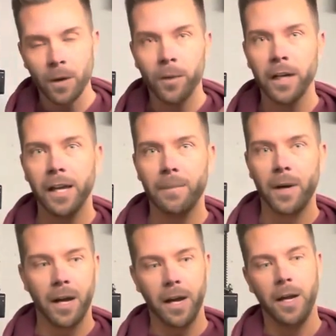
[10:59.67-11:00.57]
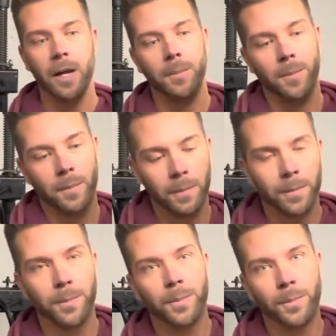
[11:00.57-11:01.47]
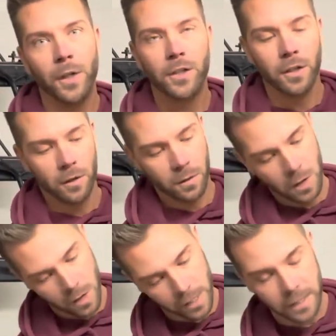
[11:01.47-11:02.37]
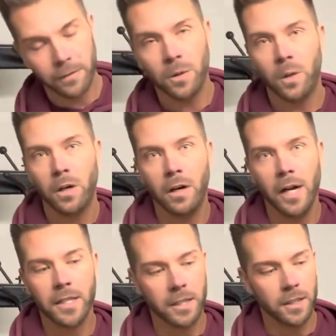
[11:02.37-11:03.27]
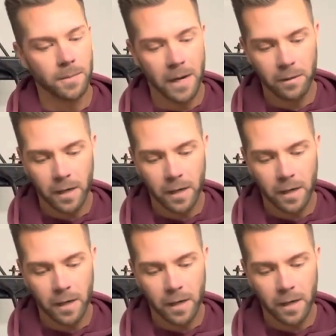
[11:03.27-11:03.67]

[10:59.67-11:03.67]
We're gonna get my Bridgestone RE-71RSs mounted